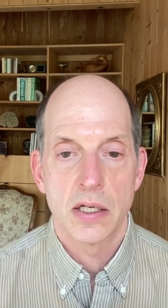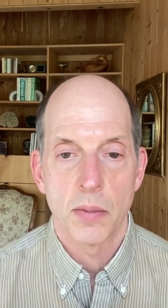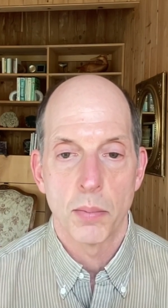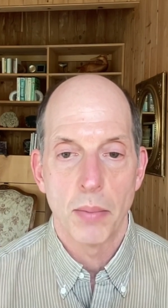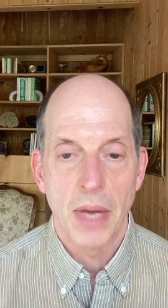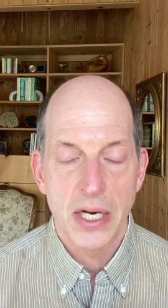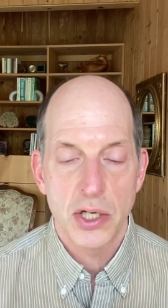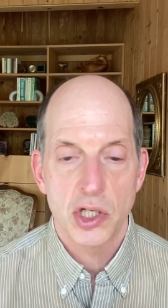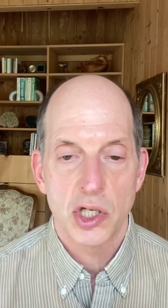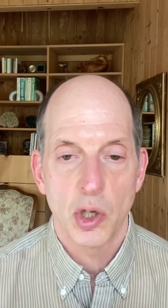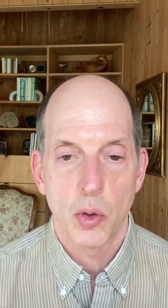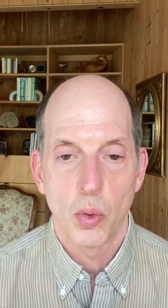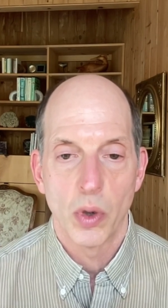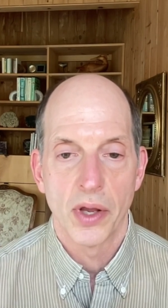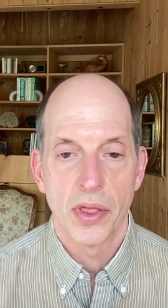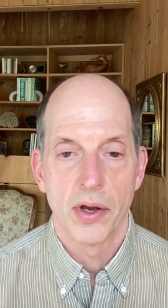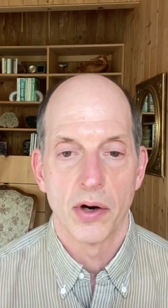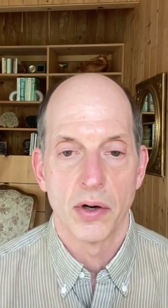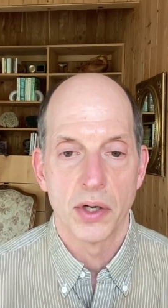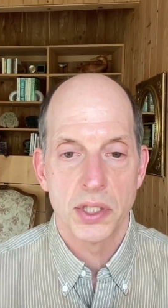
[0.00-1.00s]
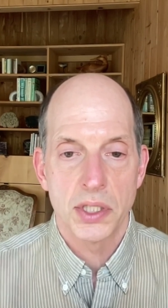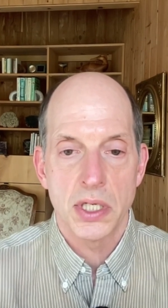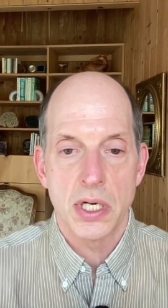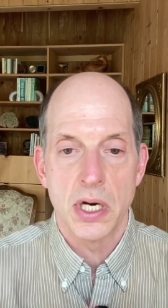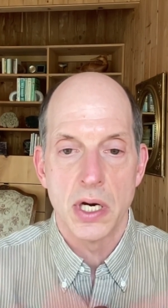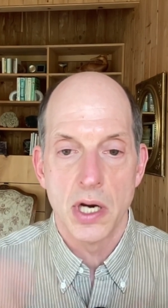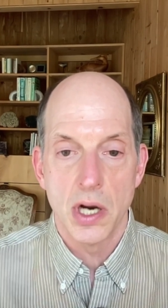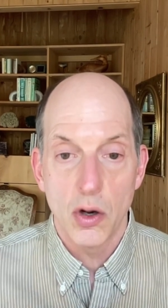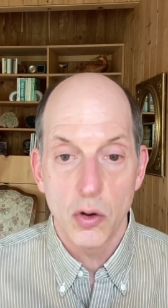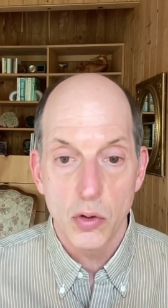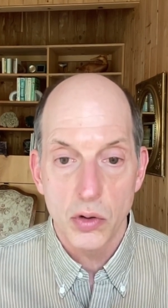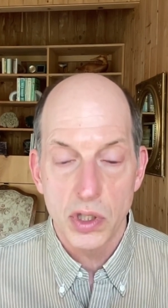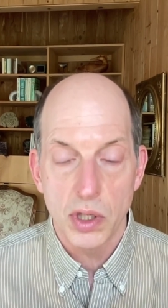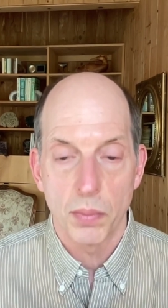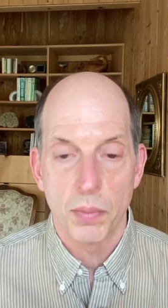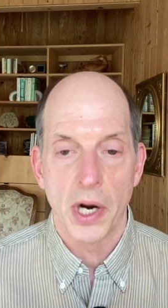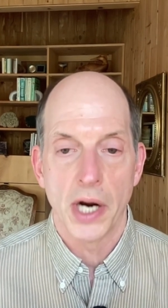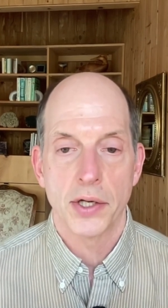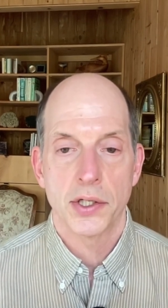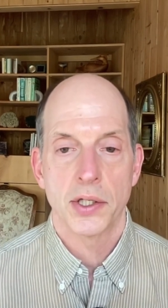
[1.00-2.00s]
dementia where there is no
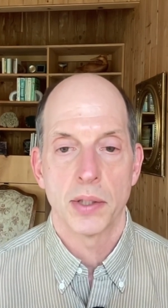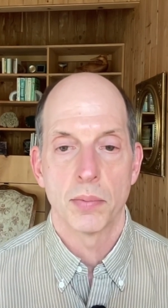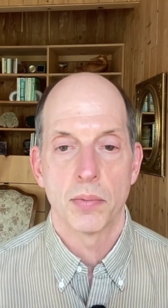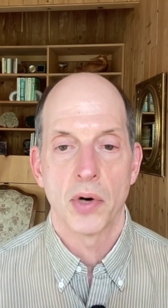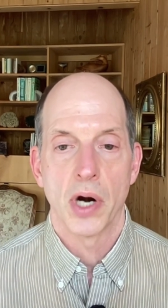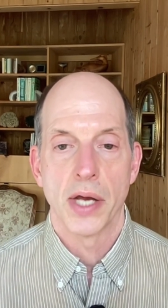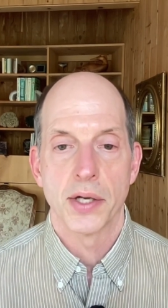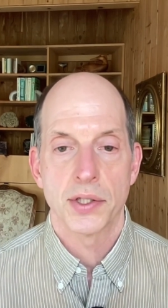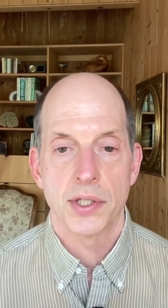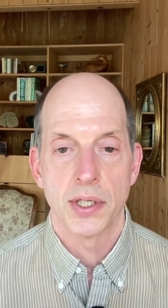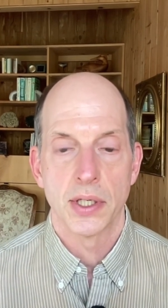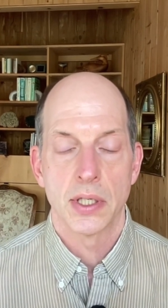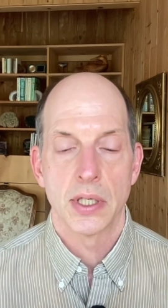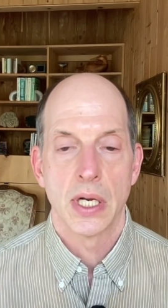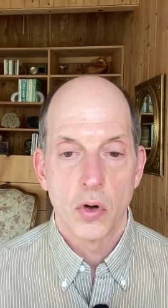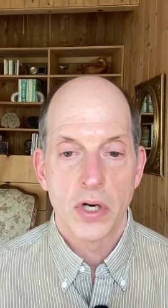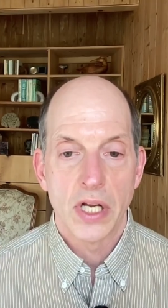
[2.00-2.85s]
depression present,